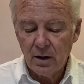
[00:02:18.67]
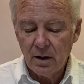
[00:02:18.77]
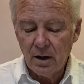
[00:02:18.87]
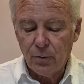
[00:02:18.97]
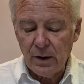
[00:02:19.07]

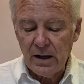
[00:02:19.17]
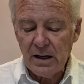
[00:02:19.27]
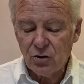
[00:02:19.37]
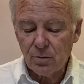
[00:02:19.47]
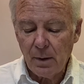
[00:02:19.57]
If we
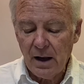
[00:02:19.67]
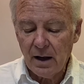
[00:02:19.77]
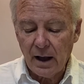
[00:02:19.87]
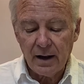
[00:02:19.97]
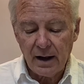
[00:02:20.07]
each
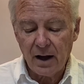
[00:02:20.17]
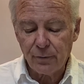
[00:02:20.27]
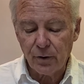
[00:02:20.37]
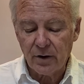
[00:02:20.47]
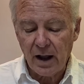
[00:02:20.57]
make an
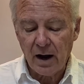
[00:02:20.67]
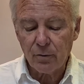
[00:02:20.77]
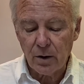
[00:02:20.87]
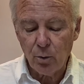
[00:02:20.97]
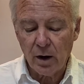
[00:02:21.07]
effort,
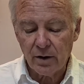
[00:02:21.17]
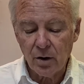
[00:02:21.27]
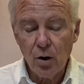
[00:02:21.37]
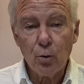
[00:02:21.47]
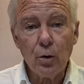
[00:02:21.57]
everyone
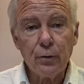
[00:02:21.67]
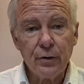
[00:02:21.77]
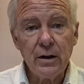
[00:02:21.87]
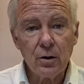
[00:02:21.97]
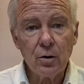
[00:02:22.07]
will
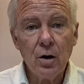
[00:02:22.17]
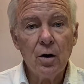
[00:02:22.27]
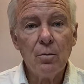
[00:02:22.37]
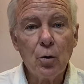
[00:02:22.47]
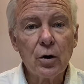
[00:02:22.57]
feel
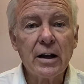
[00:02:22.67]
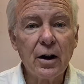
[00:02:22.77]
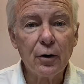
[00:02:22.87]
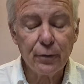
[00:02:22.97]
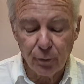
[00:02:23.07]
more
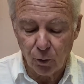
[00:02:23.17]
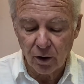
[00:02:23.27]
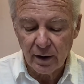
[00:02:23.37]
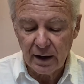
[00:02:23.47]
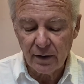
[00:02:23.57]
cared for
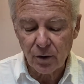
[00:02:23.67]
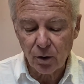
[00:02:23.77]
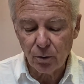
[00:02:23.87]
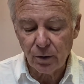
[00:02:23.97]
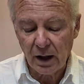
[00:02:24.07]
in their
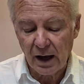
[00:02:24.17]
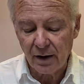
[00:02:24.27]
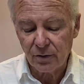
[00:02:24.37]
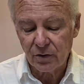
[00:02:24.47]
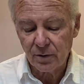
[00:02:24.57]
own
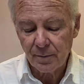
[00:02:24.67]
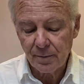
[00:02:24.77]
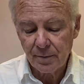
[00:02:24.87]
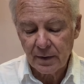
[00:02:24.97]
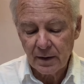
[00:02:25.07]
lives.
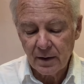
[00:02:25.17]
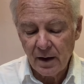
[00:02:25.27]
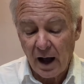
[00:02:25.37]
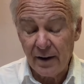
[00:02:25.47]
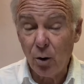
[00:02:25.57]

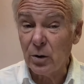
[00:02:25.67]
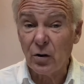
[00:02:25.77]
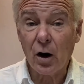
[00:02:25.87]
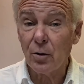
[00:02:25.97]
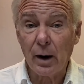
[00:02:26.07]
I know it's
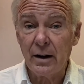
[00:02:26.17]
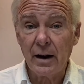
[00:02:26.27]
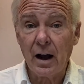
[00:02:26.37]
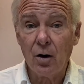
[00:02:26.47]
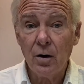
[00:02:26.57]
hard right
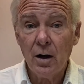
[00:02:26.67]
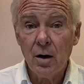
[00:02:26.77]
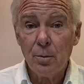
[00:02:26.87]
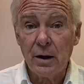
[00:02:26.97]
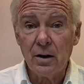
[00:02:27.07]
now,
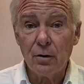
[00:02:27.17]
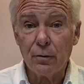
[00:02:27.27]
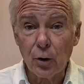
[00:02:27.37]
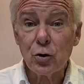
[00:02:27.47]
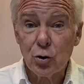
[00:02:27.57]
but
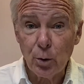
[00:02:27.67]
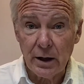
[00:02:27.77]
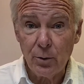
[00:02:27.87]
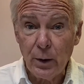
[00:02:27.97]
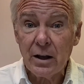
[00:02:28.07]

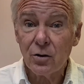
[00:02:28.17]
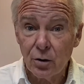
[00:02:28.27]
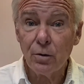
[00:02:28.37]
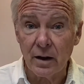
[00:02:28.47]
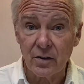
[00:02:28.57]
virtually we can
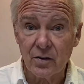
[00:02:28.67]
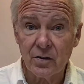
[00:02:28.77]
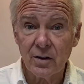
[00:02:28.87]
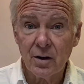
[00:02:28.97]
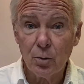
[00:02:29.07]
do this
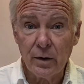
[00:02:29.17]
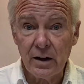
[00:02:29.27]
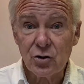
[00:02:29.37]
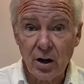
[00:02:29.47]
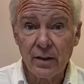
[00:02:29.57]
with
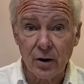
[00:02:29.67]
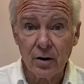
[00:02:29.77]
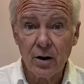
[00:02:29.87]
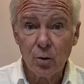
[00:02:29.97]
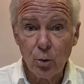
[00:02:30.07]
each other,
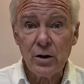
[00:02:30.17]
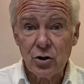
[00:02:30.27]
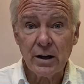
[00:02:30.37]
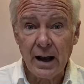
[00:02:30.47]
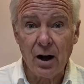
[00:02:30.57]

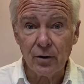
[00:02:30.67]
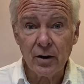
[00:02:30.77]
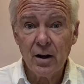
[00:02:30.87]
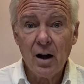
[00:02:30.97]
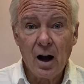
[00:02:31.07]
reaching out.
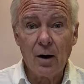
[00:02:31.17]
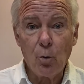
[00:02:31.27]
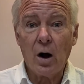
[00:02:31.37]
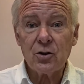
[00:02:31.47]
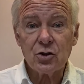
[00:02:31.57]
I
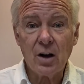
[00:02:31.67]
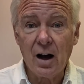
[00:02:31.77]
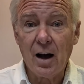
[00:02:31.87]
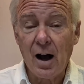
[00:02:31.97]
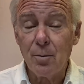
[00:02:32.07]
watch,
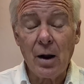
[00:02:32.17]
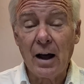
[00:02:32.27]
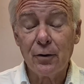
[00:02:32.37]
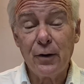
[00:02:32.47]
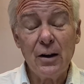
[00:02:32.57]
uh, I'm not
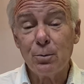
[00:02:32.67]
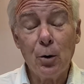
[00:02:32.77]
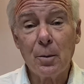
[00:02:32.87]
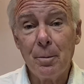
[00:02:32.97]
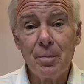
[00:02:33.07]
a
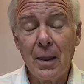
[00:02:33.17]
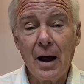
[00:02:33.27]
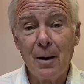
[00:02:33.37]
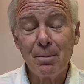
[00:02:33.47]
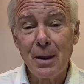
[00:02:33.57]
Facebook
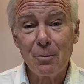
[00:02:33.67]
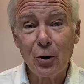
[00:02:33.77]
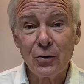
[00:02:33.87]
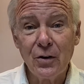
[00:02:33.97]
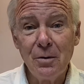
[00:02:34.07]
um,
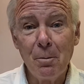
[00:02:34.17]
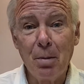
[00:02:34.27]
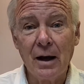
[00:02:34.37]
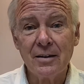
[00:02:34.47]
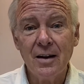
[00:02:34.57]
person,
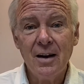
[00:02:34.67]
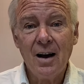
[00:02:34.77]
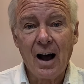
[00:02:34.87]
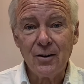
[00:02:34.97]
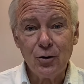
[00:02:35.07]
but
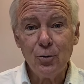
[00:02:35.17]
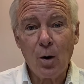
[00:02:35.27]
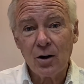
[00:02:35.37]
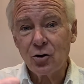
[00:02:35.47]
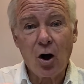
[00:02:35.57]
I do
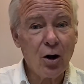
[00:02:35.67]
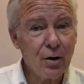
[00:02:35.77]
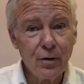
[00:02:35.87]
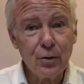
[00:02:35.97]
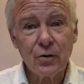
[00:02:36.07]
watch all
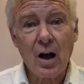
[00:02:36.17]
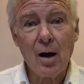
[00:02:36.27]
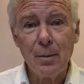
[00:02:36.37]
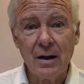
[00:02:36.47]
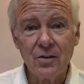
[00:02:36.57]
of those
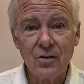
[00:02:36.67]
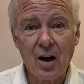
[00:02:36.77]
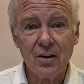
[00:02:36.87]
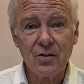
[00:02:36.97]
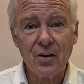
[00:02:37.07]
comments
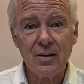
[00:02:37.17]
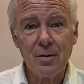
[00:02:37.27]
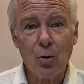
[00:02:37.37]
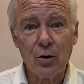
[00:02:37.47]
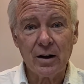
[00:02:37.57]
on Sunday
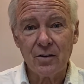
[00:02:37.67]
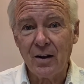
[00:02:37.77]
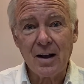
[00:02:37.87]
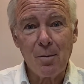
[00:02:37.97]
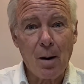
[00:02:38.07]
morning as they
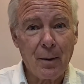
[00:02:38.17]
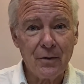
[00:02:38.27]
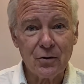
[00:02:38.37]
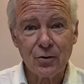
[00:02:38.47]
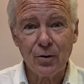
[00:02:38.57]
come up on
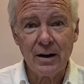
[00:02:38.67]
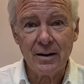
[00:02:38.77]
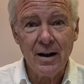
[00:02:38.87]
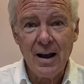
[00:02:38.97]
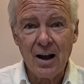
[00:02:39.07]
the screen,
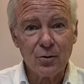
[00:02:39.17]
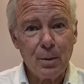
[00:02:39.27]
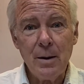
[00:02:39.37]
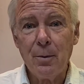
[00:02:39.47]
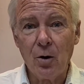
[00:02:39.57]
as
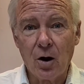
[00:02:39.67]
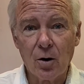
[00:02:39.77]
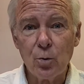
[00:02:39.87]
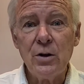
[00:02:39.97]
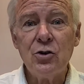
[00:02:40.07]
people are
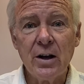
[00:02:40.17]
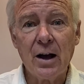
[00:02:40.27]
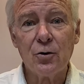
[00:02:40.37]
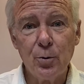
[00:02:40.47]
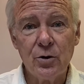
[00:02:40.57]
reaching
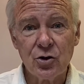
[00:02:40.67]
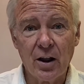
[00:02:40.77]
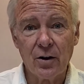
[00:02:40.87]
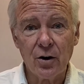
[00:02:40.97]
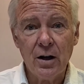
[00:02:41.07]
out to each
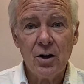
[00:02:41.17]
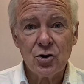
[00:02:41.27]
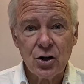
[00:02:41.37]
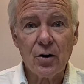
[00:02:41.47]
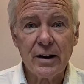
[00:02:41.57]
other,
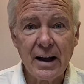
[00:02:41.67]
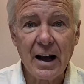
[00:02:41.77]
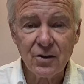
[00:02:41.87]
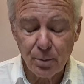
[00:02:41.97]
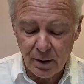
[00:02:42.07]
sharing
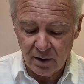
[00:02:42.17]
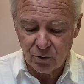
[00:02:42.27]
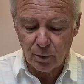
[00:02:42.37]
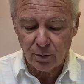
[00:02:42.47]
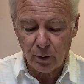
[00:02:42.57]
God's peace
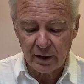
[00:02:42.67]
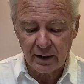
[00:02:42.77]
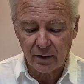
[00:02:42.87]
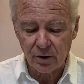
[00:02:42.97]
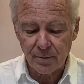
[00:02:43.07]
with one
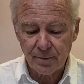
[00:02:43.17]
another.